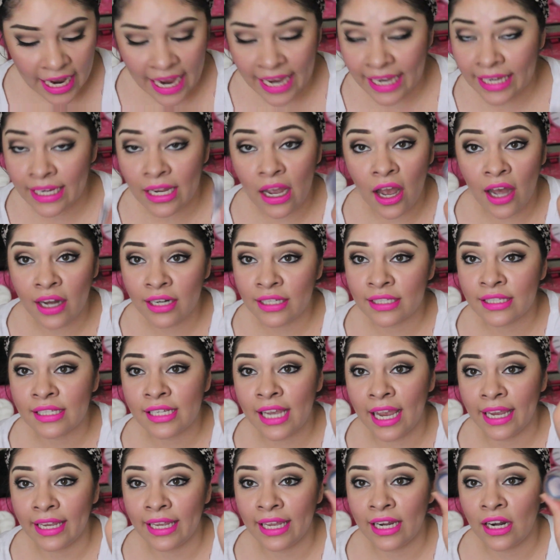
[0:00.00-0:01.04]
I
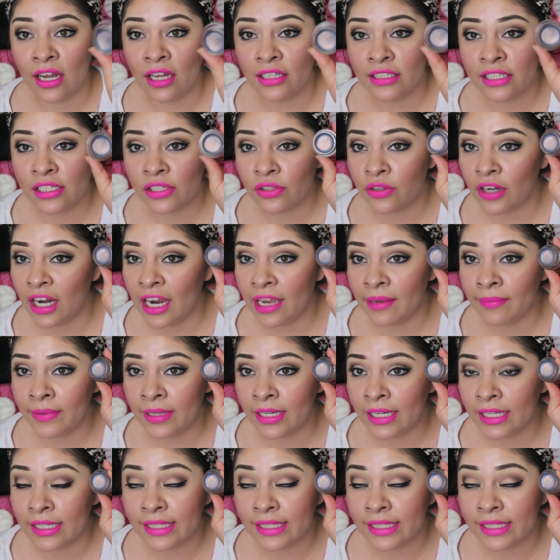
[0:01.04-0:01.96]
honestly cannot describe it.